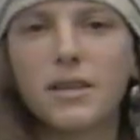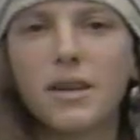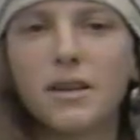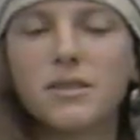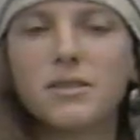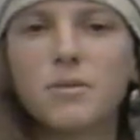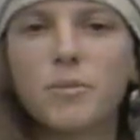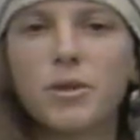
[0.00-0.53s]
and
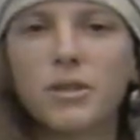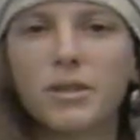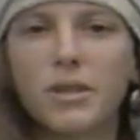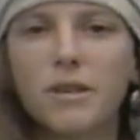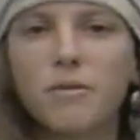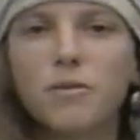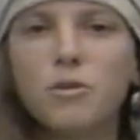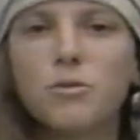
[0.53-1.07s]
eczema
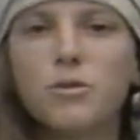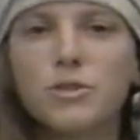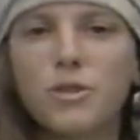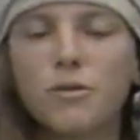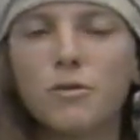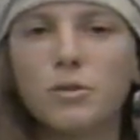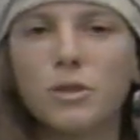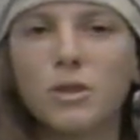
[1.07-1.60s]
if used
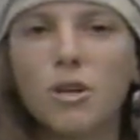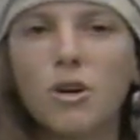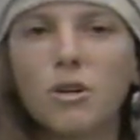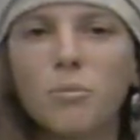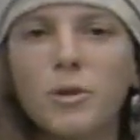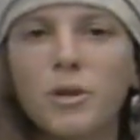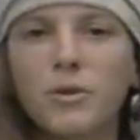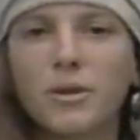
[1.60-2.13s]
over a
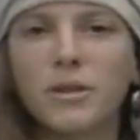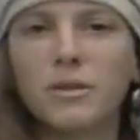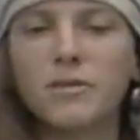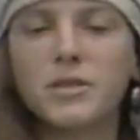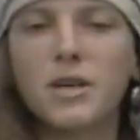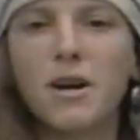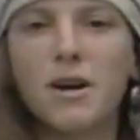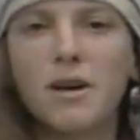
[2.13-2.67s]
long period
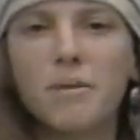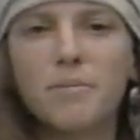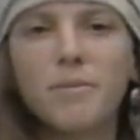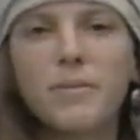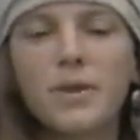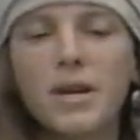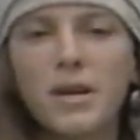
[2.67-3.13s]
of time.